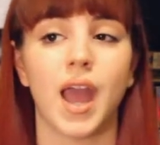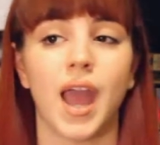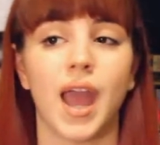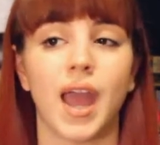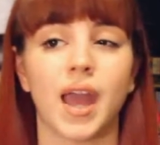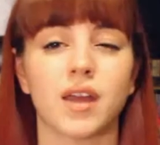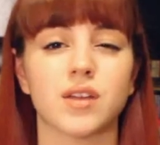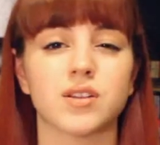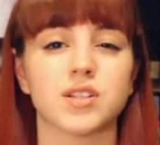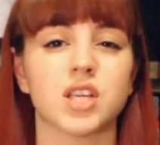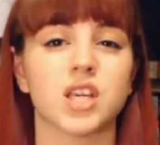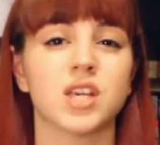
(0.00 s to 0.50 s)

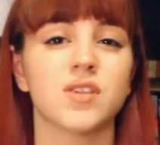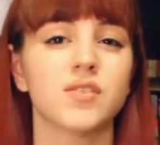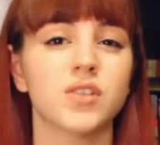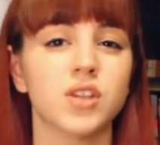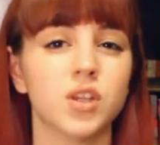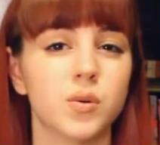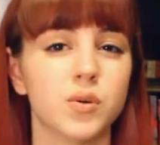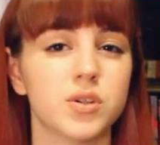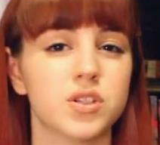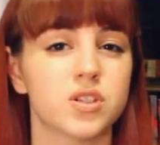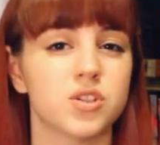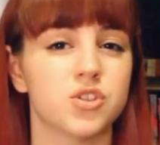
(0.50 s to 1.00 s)
And even
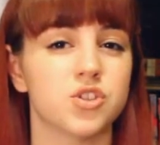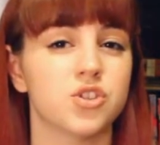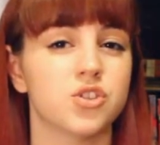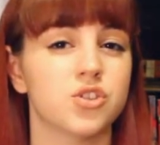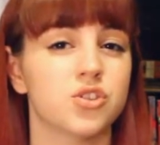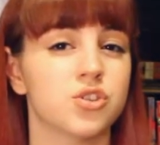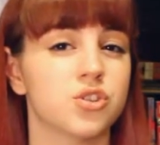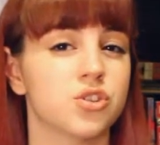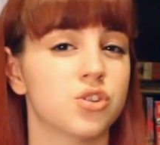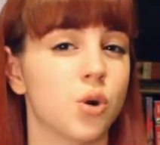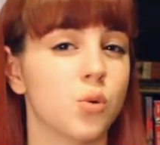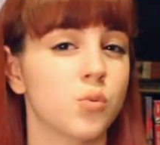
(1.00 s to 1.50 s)
though it's
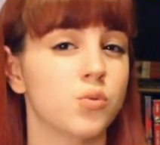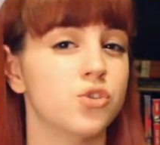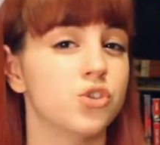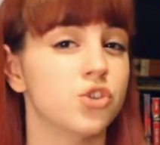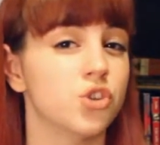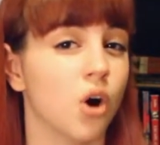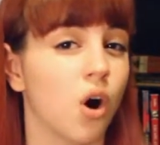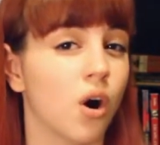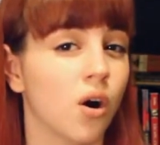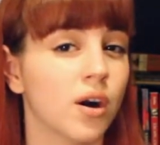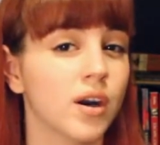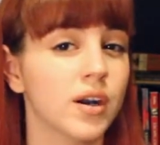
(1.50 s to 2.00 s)
so
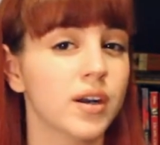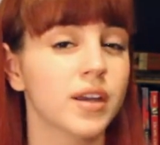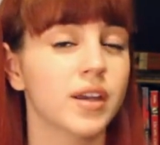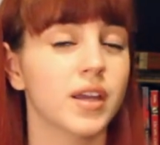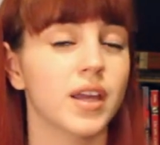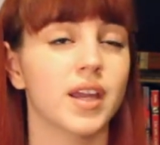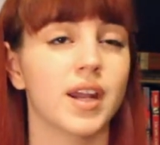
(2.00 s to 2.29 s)
dark,